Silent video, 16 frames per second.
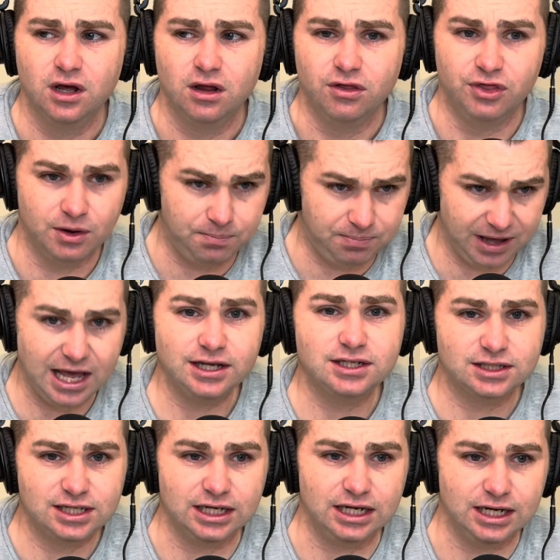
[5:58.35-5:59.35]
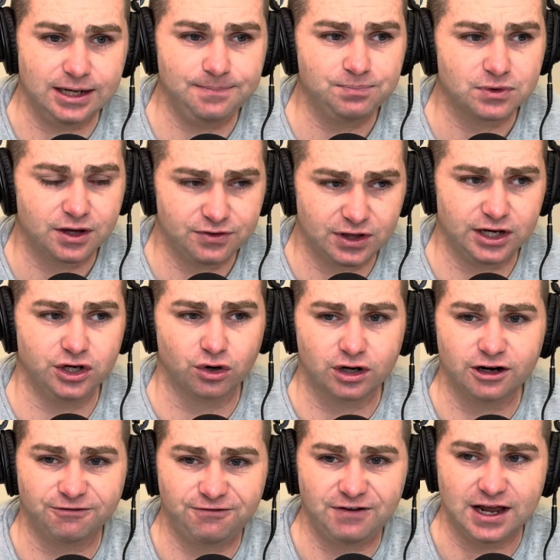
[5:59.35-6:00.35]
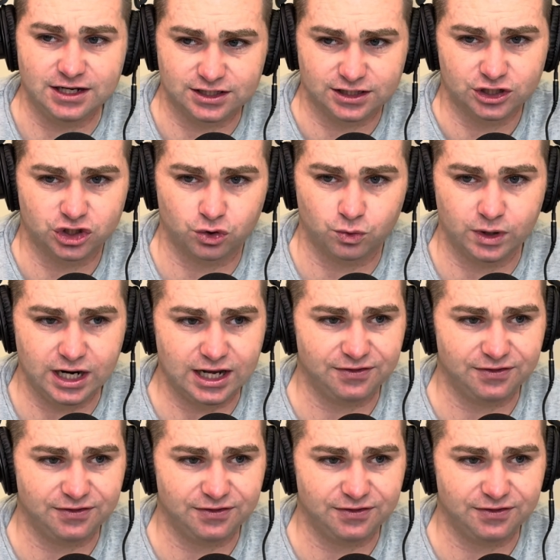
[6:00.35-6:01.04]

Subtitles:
the best team that you're going to face this week.